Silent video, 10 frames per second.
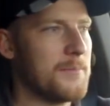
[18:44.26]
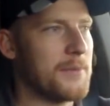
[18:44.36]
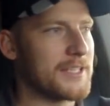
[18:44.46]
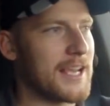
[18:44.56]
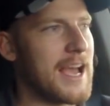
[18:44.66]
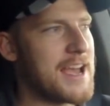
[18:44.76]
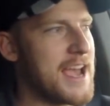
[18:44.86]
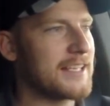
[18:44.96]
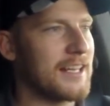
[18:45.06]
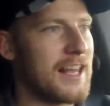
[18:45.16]
But the guy
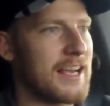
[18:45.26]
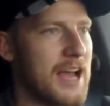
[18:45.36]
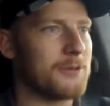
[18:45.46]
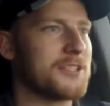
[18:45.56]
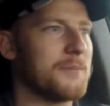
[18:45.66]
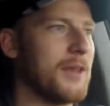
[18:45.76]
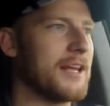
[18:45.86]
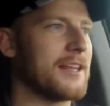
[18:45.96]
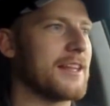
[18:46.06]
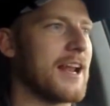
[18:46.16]
acted like I was
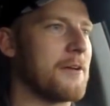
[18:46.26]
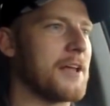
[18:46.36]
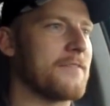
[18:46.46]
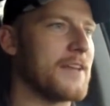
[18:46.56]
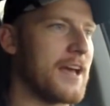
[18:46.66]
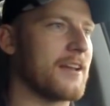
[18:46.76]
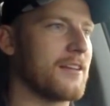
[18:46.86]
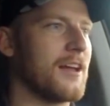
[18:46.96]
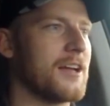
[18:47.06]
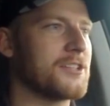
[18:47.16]
complaining that I would have to add a
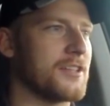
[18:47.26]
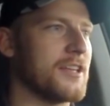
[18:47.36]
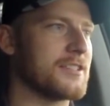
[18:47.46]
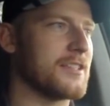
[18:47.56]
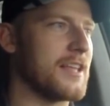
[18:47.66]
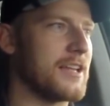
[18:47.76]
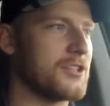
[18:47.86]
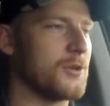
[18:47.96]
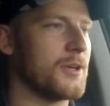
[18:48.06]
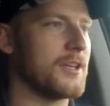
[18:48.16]
clutch and this and that
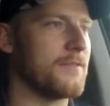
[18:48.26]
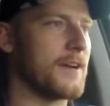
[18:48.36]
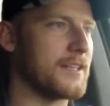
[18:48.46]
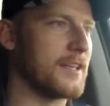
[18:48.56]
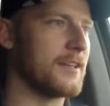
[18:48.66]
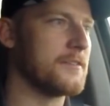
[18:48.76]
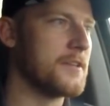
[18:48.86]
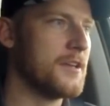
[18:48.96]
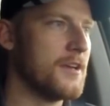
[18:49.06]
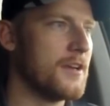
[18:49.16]
to it if I did
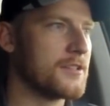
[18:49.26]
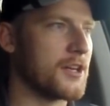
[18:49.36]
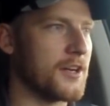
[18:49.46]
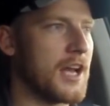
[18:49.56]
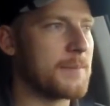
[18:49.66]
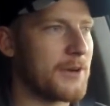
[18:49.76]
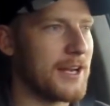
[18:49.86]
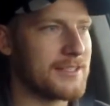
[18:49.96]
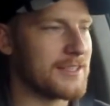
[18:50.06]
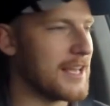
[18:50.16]
certain
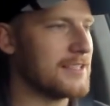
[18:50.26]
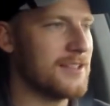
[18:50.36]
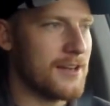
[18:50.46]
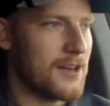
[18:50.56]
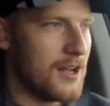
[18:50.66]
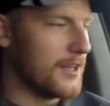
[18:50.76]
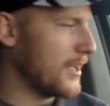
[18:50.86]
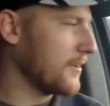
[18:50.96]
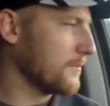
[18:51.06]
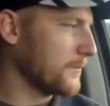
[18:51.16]
upgrades, and that's not at all it.